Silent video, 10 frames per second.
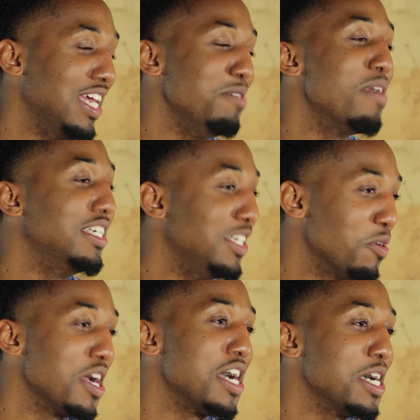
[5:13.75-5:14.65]
he basically
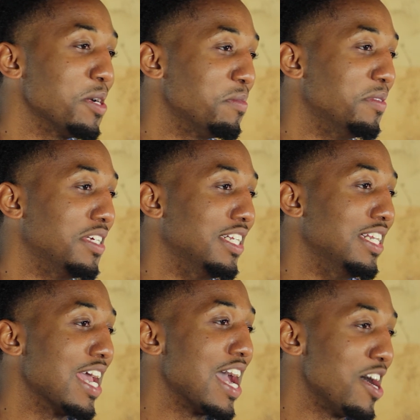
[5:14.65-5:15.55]
robbed
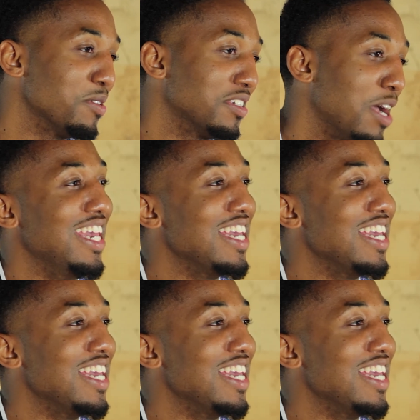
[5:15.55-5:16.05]
their house.